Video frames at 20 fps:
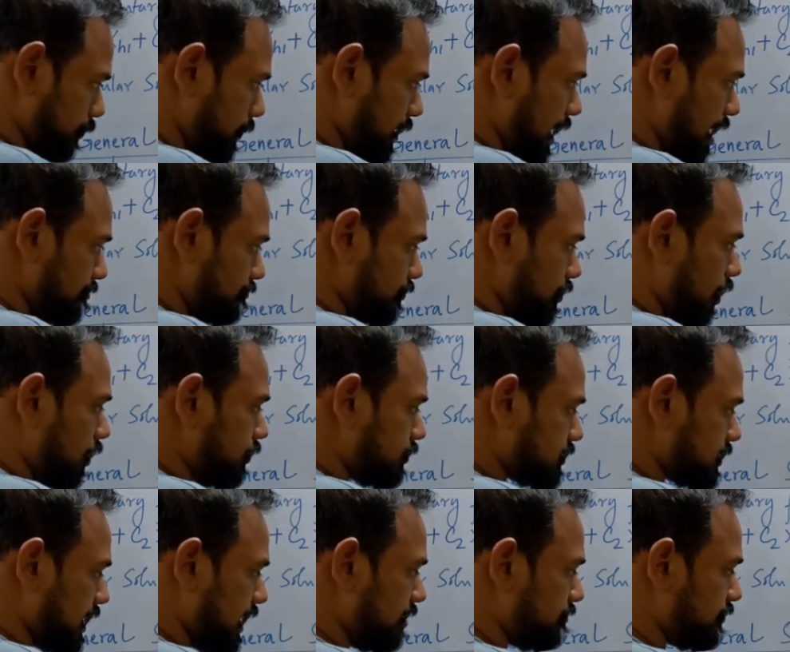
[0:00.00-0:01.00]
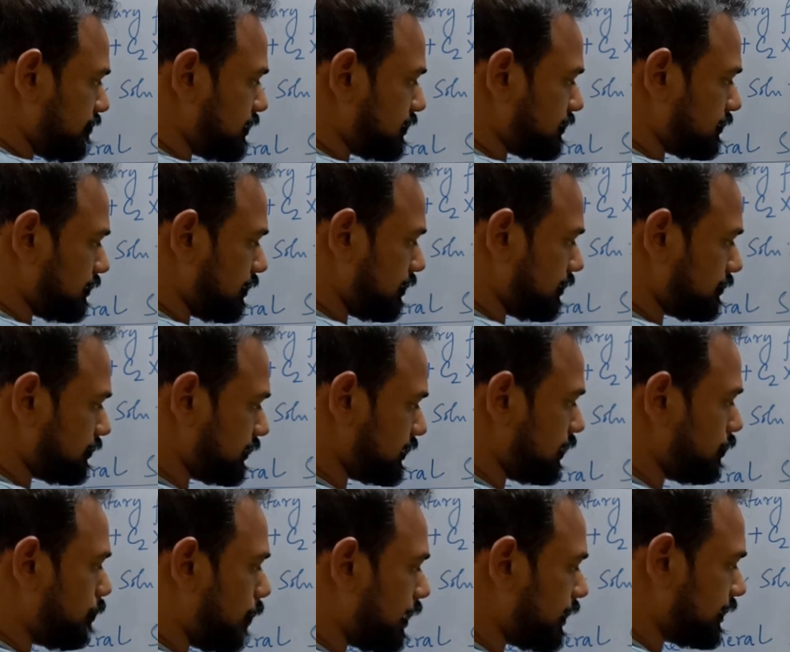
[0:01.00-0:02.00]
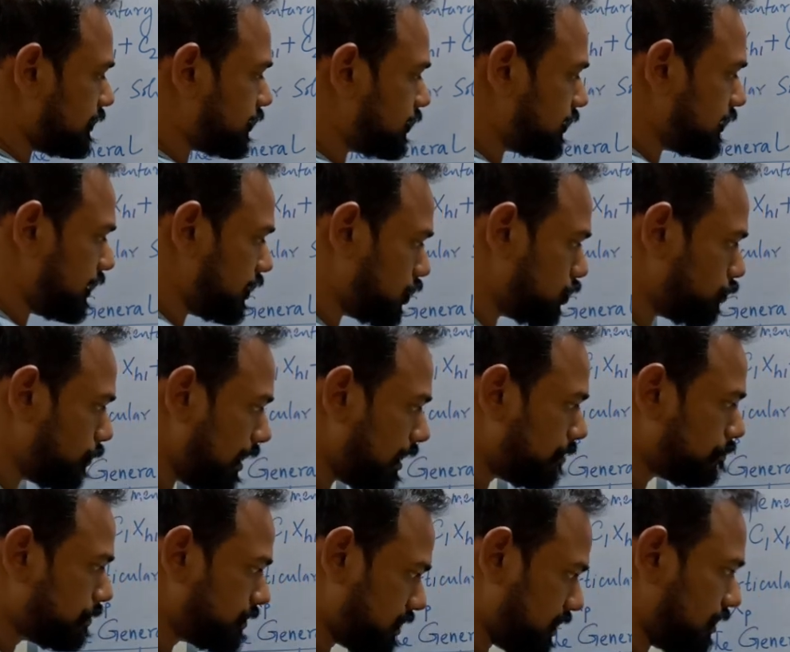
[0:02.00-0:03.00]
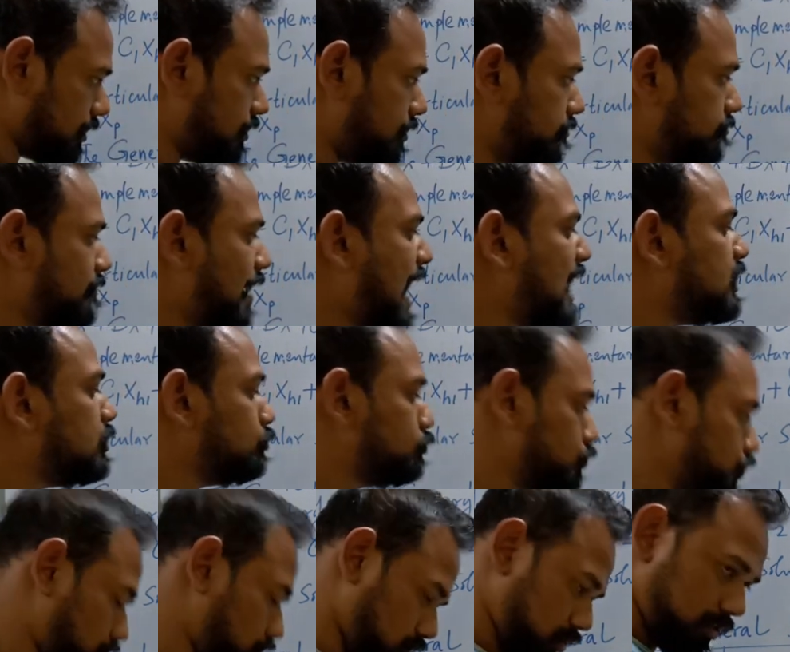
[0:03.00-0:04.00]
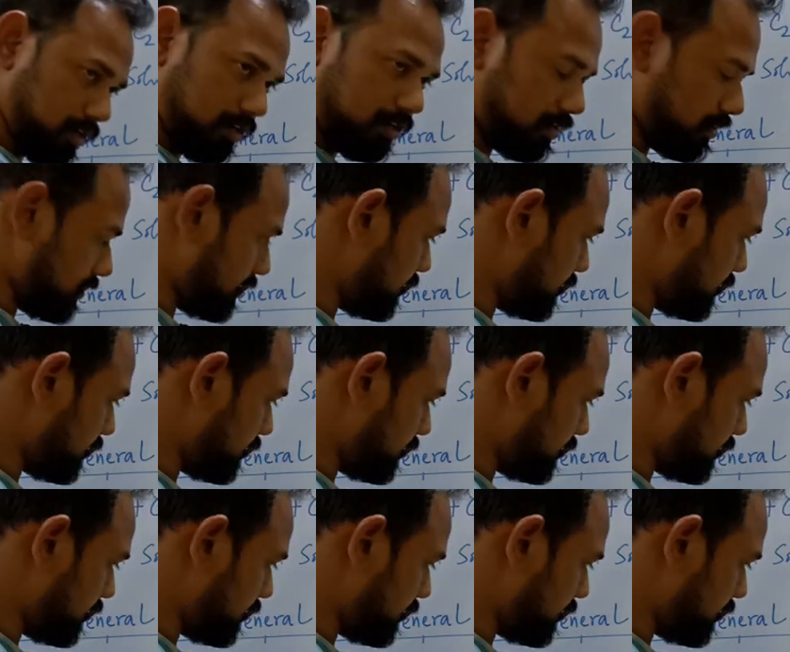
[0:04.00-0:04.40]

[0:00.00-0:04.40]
We have not given C1 and C2 any particular values.